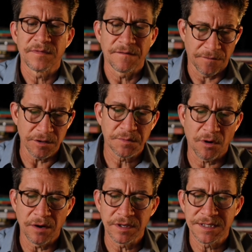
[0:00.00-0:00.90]
The first
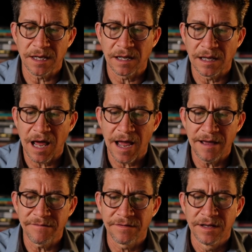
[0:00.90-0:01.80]
boy was still
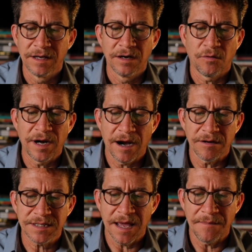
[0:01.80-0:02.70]
alive. When
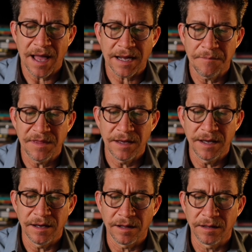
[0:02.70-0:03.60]
Harris came back up the
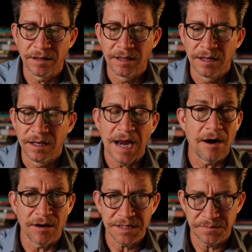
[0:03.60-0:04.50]
hill,
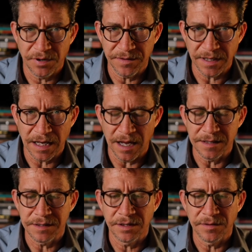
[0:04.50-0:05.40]
Harris put the
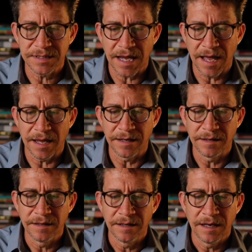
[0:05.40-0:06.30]
gun to his head
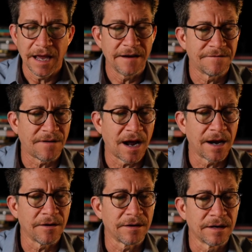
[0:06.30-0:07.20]
and
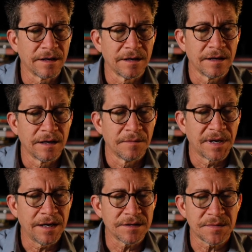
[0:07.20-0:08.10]
fired.
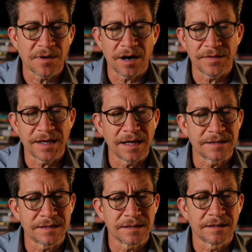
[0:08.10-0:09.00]
But here's the part that
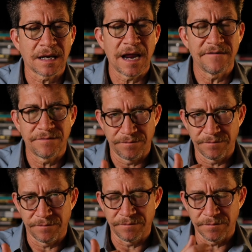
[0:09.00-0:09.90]
gets kind of
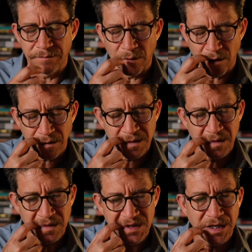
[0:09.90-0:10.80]
more
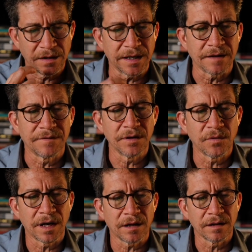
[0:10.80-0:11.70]
chilling, if you
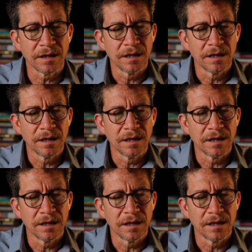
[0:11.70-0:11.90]
will.